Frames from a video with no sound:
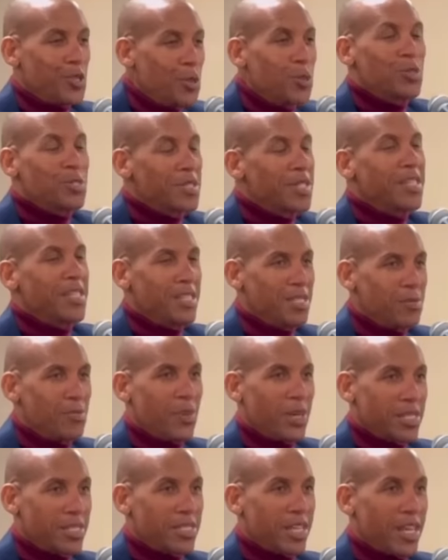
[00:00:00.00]
used to these
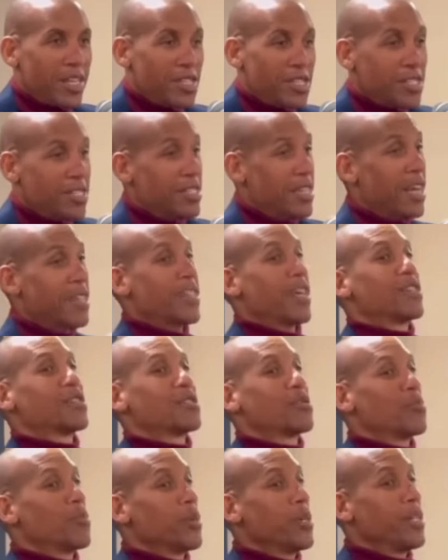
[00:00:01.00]
big stages. Not that
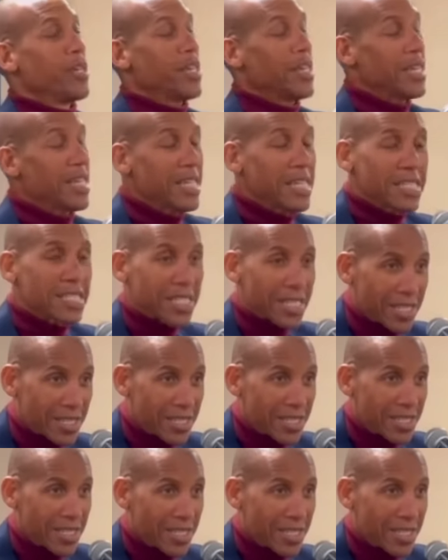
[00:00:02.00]
Sabrina isn't,